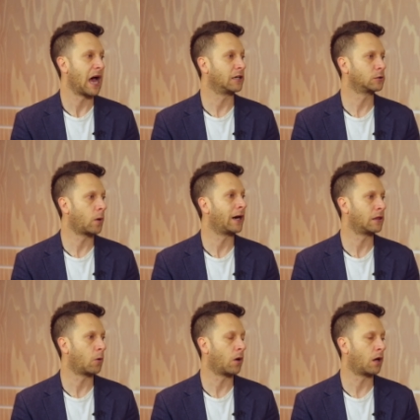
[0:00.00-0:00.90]
elsewhere in
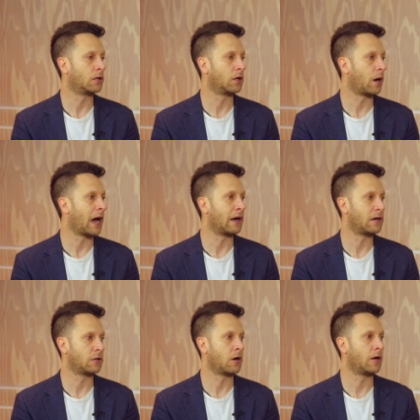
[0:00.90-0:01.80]
the world around,
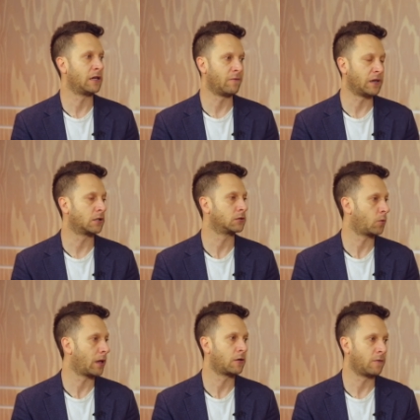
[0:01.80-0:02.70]
individuals who
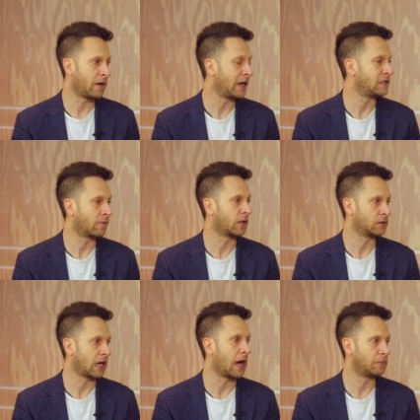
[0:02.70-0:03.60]
went through very difficult
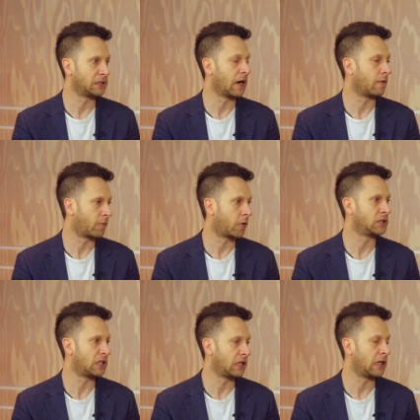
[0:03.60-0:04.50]
times. And
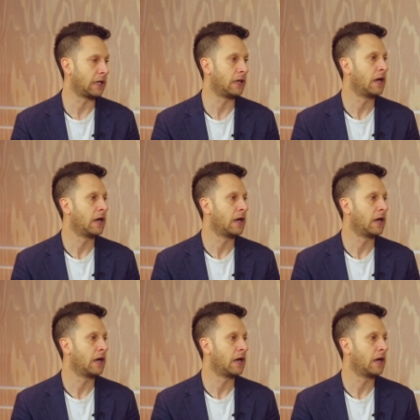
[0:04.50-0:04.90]
unfortunately,